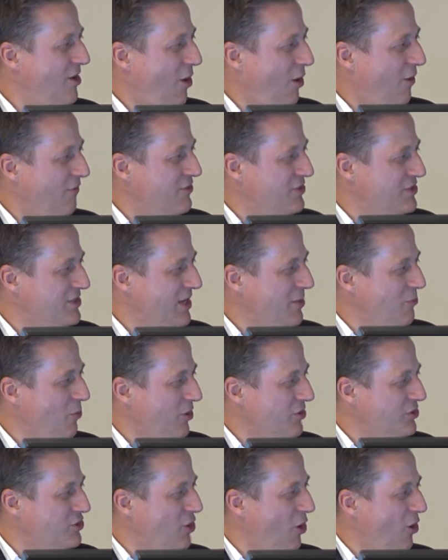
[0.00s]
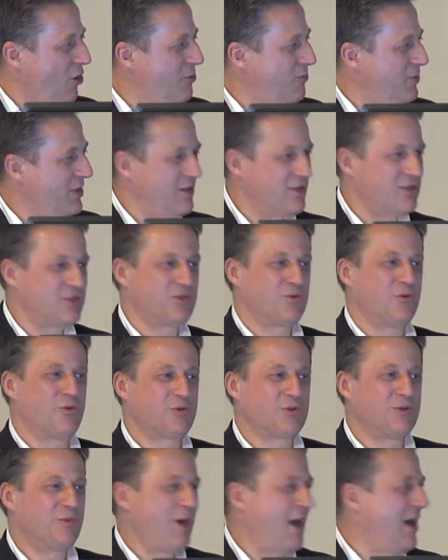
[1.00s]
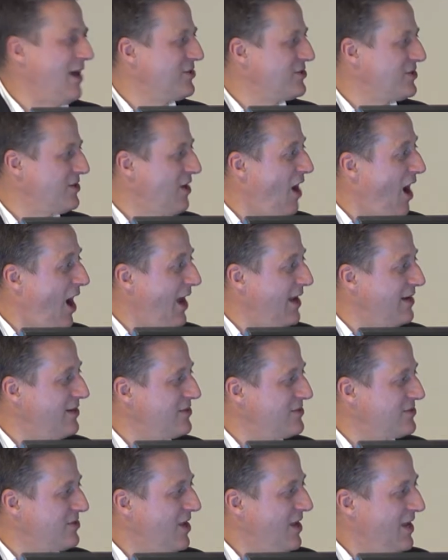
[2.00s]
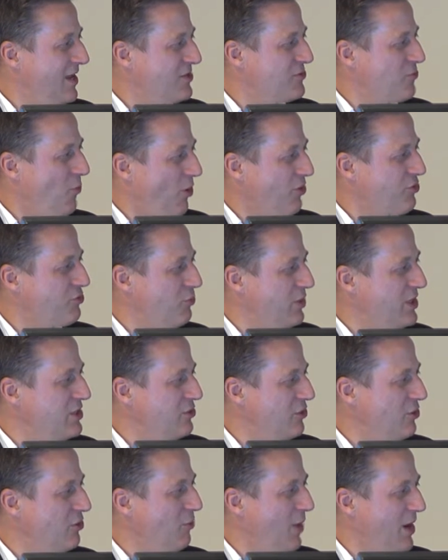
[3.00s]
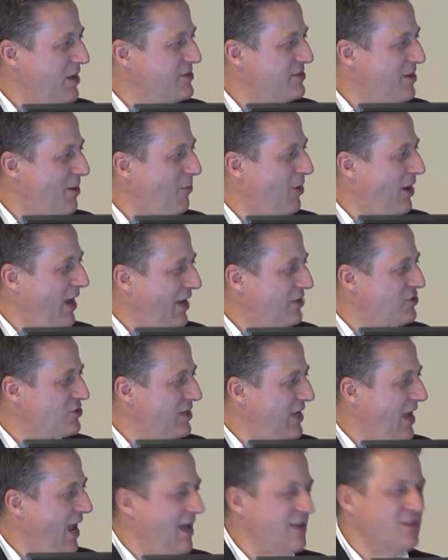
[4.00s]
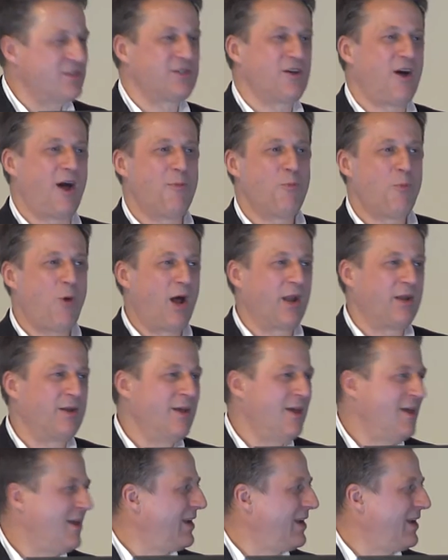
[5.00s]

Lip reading: Obviously, what Toby has talked about tonight is what do we do when someone actually has type 1?